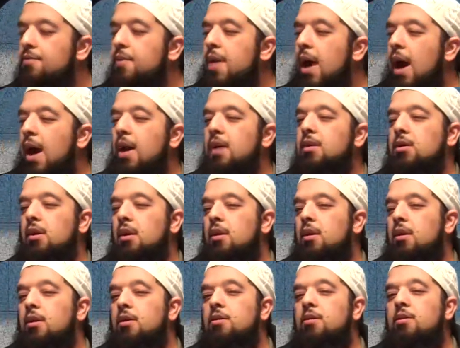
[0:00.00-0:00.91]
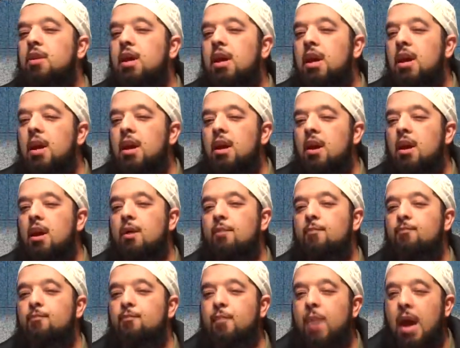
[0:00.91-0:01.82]
that
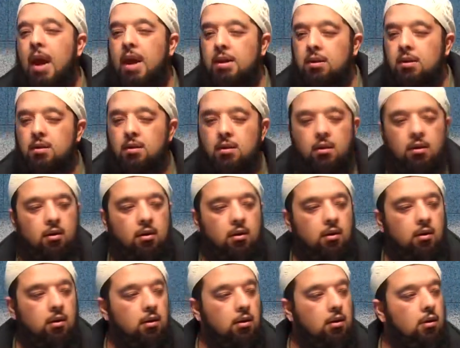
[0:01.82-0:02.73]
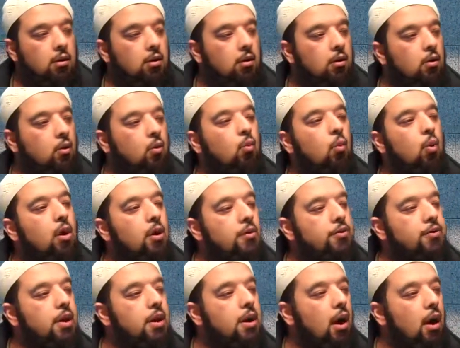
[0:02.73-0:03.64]
the men
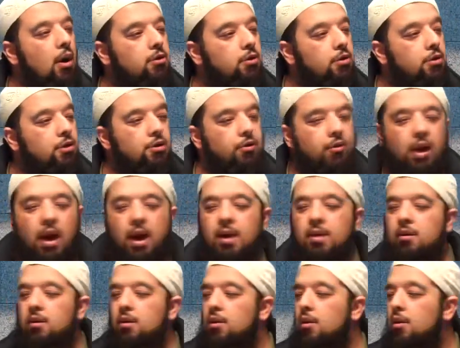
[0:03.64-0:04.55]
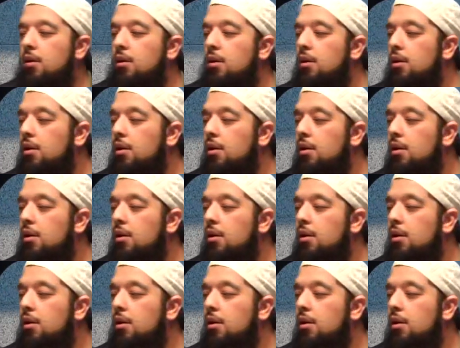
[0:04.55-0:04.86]
were the hunters and